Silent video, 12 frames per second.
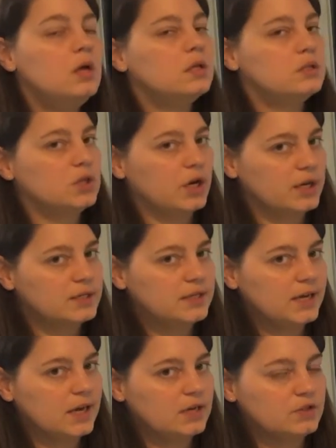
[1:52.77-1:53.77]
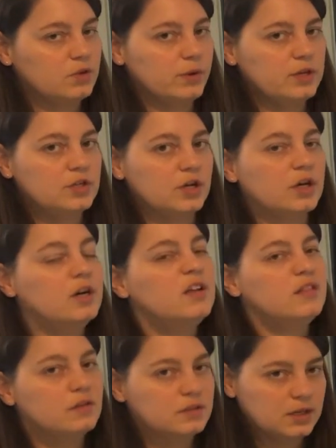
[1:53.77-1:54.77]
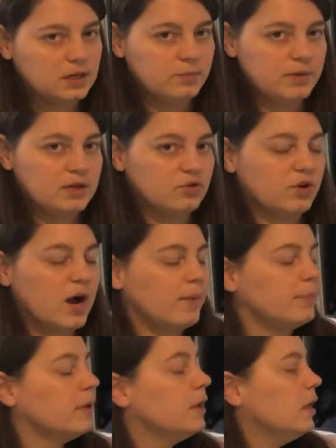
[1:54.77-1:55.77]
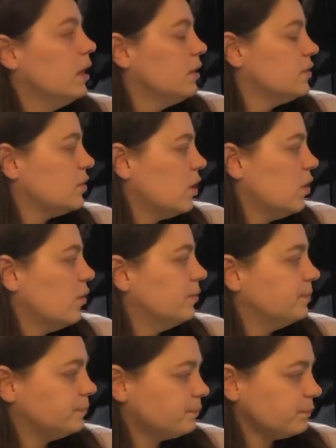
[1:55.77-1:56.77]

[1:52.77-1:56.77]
starting to get into winter, there's going to be a drop. So